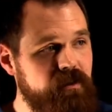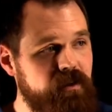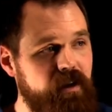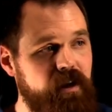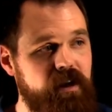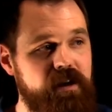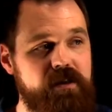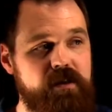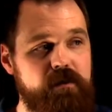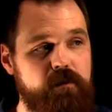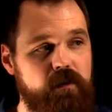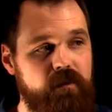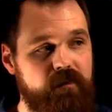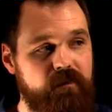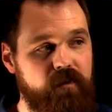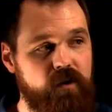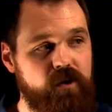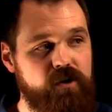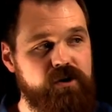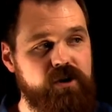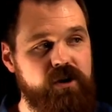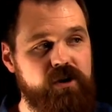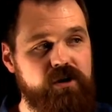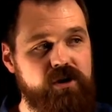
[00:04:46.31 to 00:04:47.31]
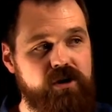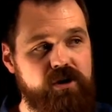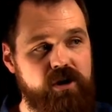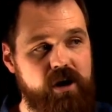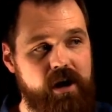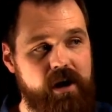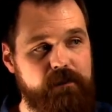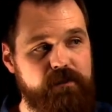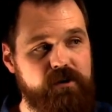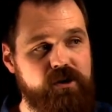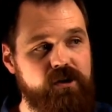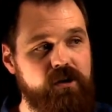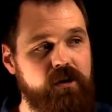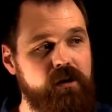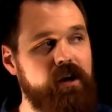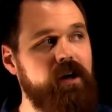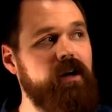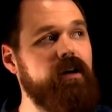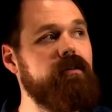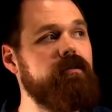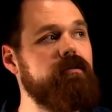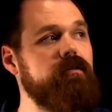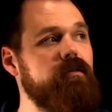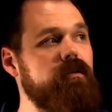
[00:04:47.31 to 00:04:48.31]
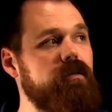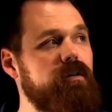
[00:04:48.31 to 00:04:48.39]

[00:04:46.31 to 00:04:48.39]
in the reverse stop circuit,